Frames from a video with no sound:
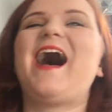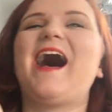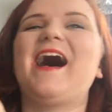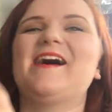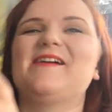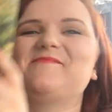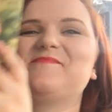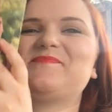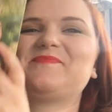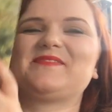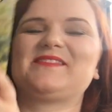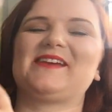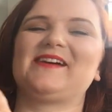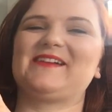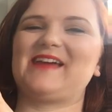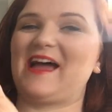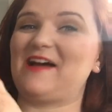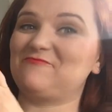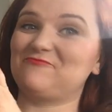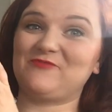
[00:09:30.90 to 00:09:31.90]
Um, so
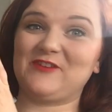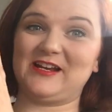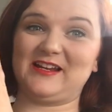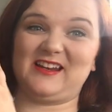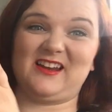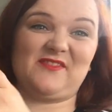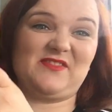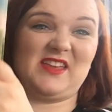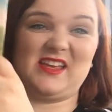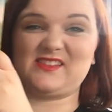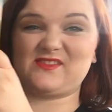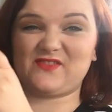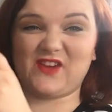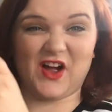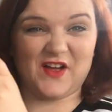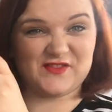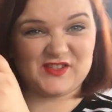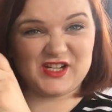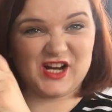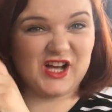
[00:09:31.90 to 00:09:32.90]
yeah, really love this,
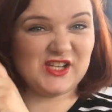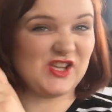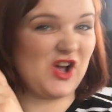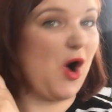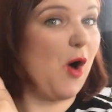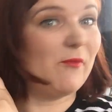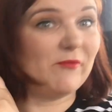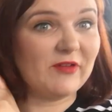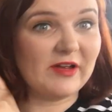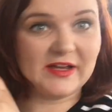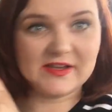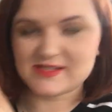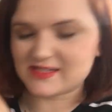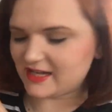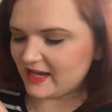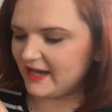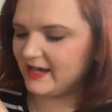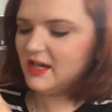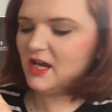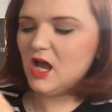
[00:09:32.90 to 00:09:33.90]
five stars,
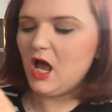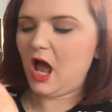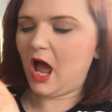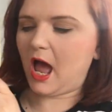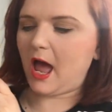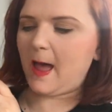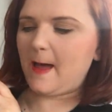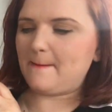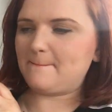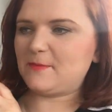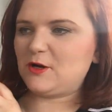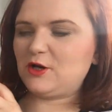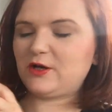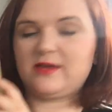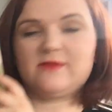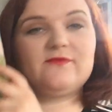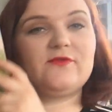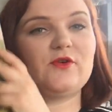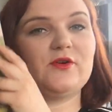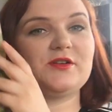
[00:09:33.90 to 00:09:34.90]
obviously. Um,
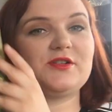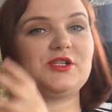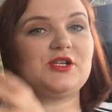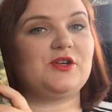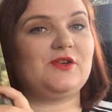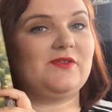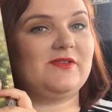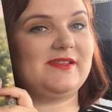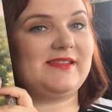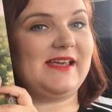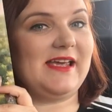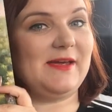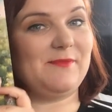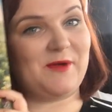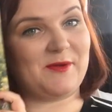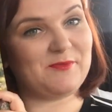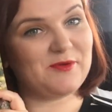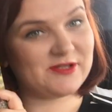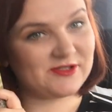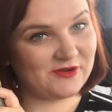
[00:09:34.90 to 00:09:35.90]
looking forward to seeing
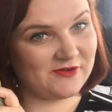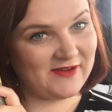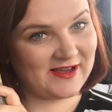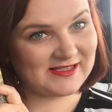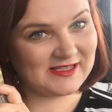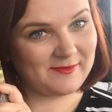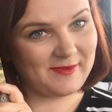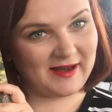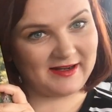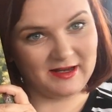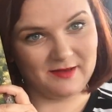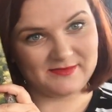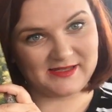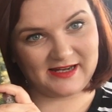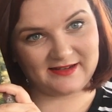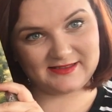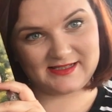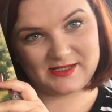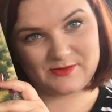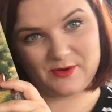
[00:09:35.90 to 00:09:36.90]
when Prisoner of Azkaban comes
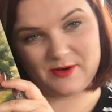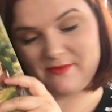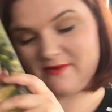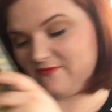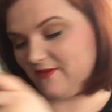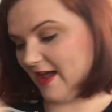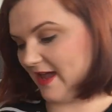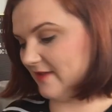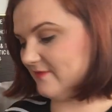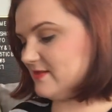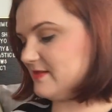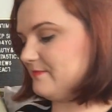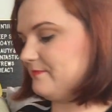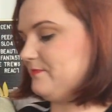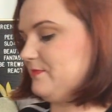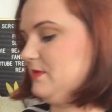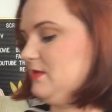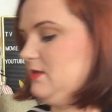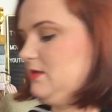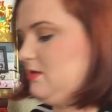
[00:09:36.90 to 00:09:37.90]
out, because that's one of my faves.
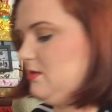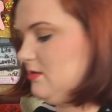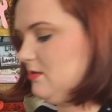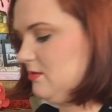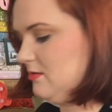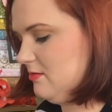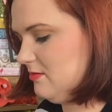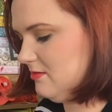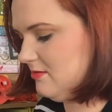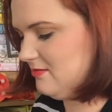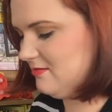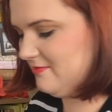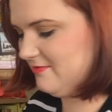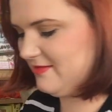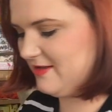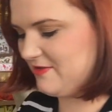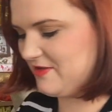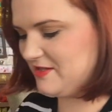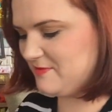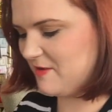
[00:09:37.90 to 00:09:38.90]

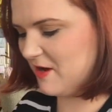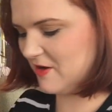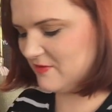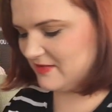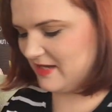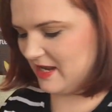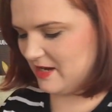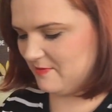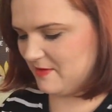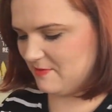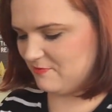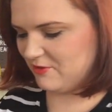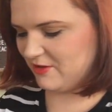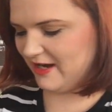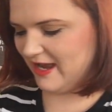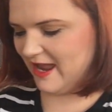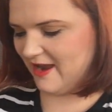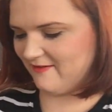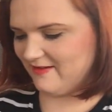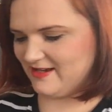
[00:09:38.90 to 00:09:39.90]
Now this pile's getting a bit
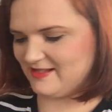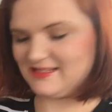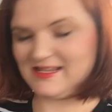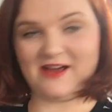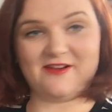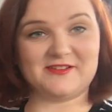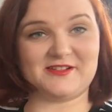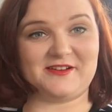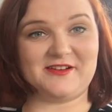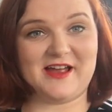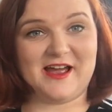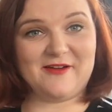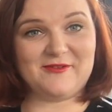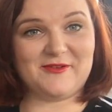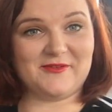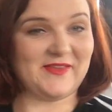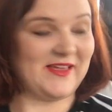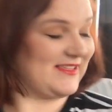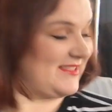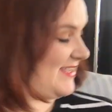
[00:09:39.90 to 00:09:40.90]
precarious there. I don't know how
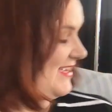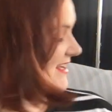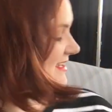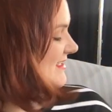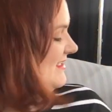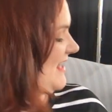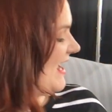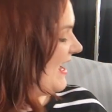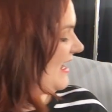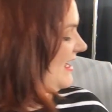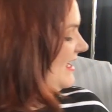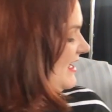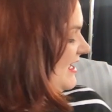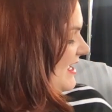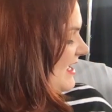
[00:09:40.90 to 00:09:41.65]
long that's going to stay.